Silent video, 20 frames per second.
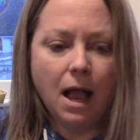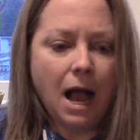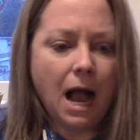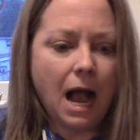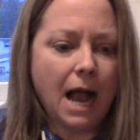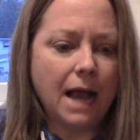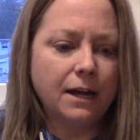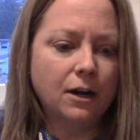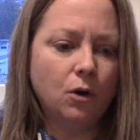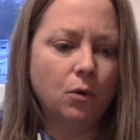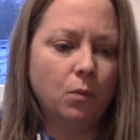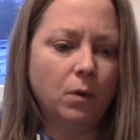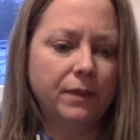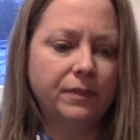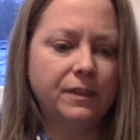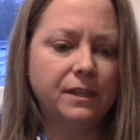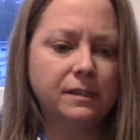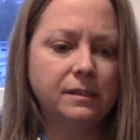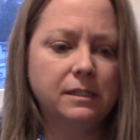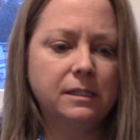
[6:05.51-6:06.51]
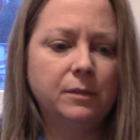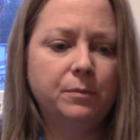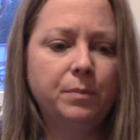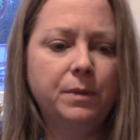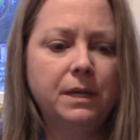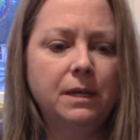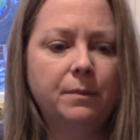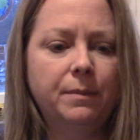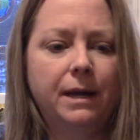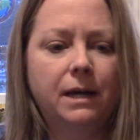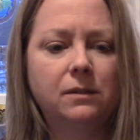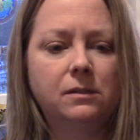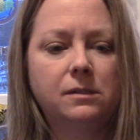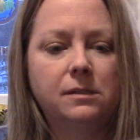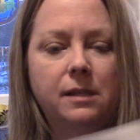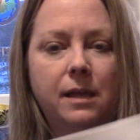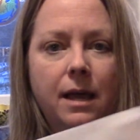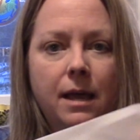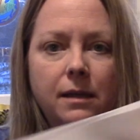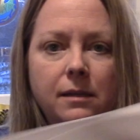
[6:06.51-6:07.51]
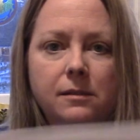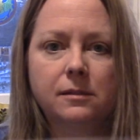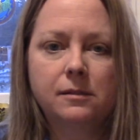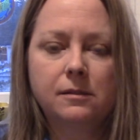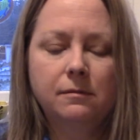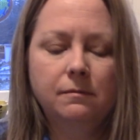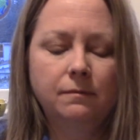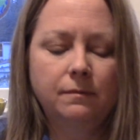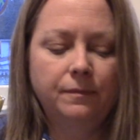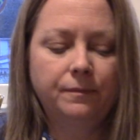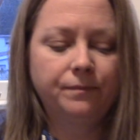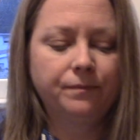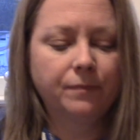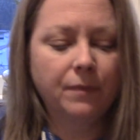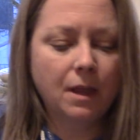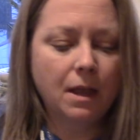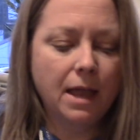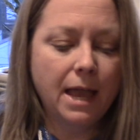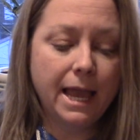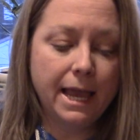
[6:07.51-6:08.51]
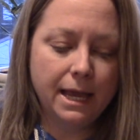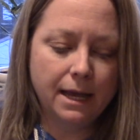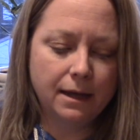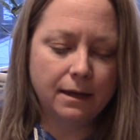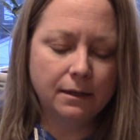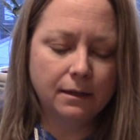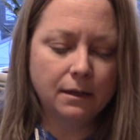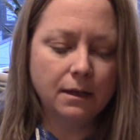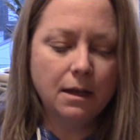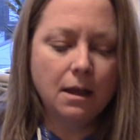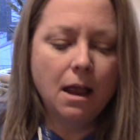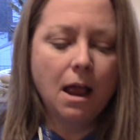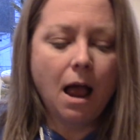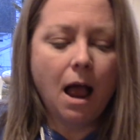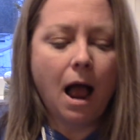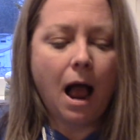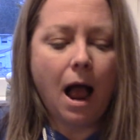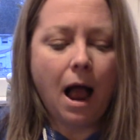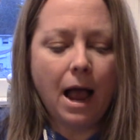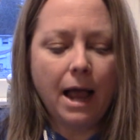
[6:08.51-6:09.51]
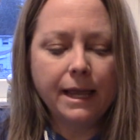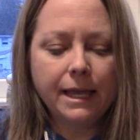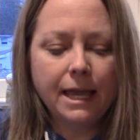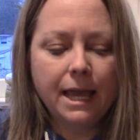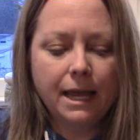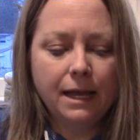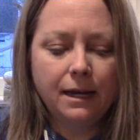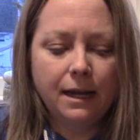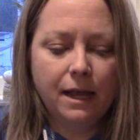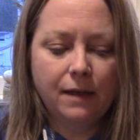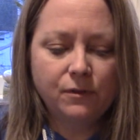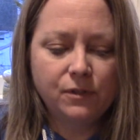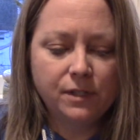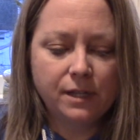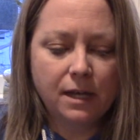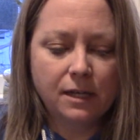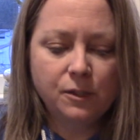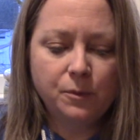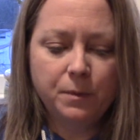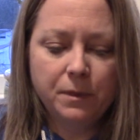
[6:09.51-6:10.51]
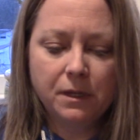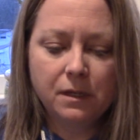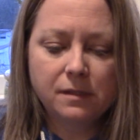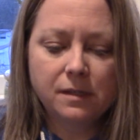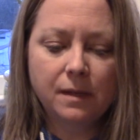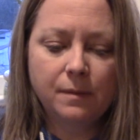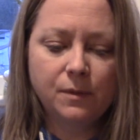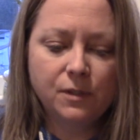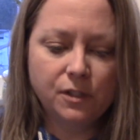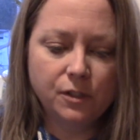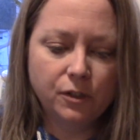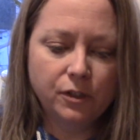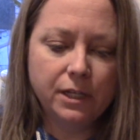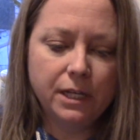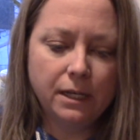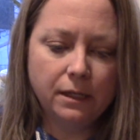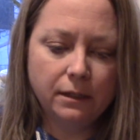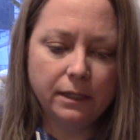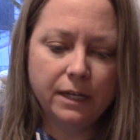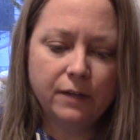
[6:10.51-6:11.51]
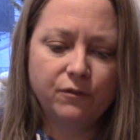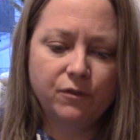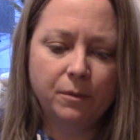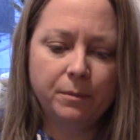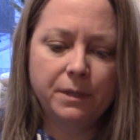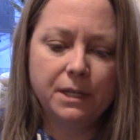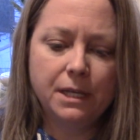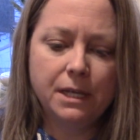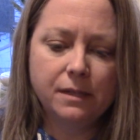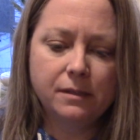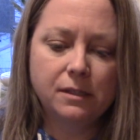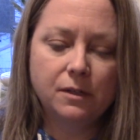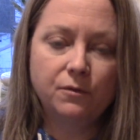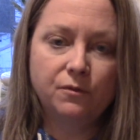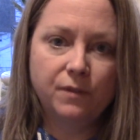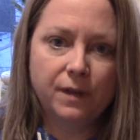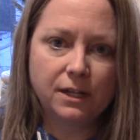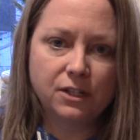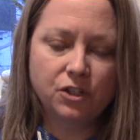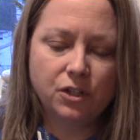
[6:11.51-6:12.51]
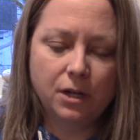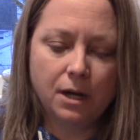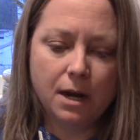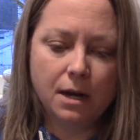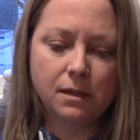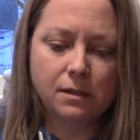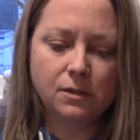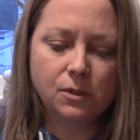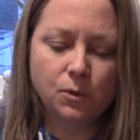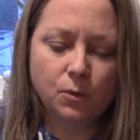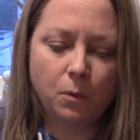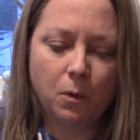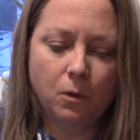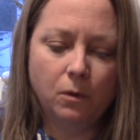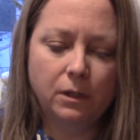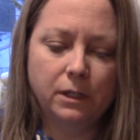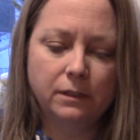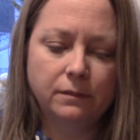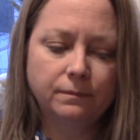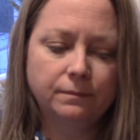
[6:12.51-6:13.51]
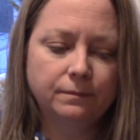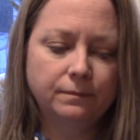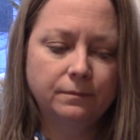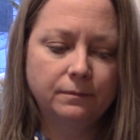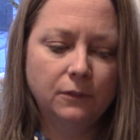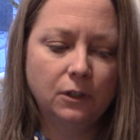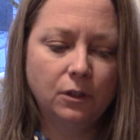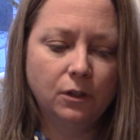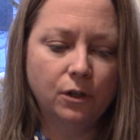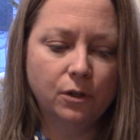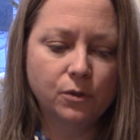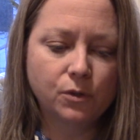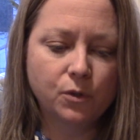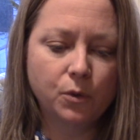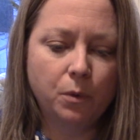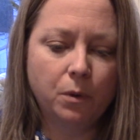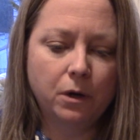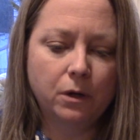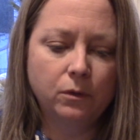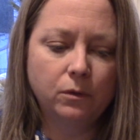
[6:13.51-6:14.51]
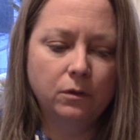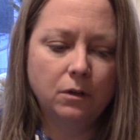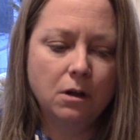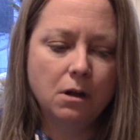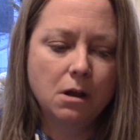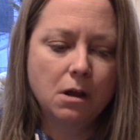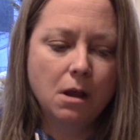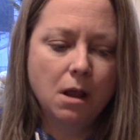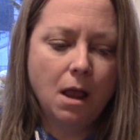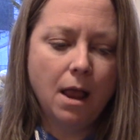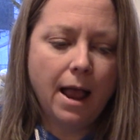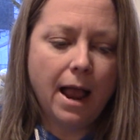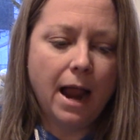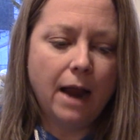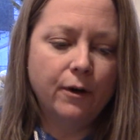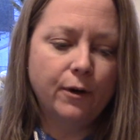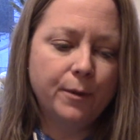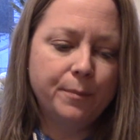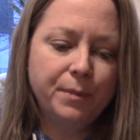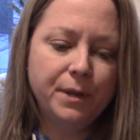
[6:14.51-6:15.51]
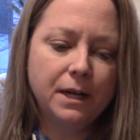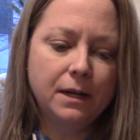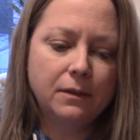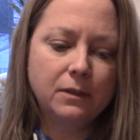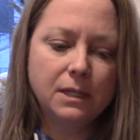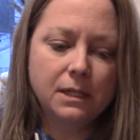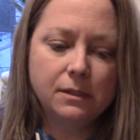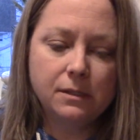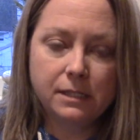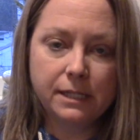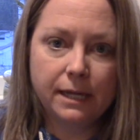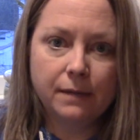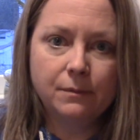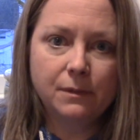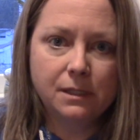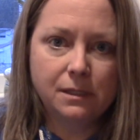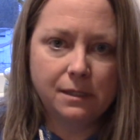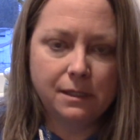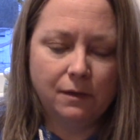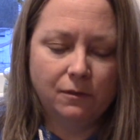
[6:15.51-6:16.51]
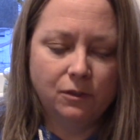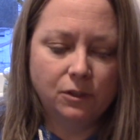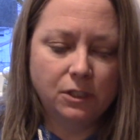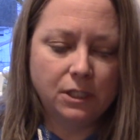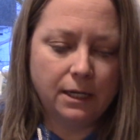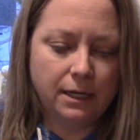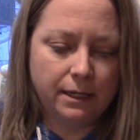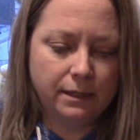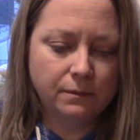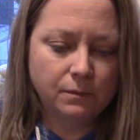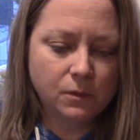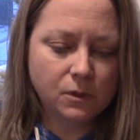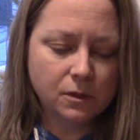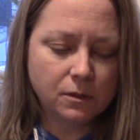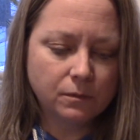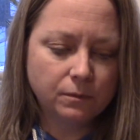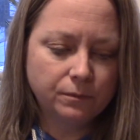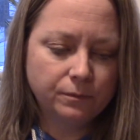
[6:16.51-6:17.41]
I don't want this to be about sex. And I can't have sex because I'm still healing from a yeast infection and it's swollen, close quote. I repeated these statements several times.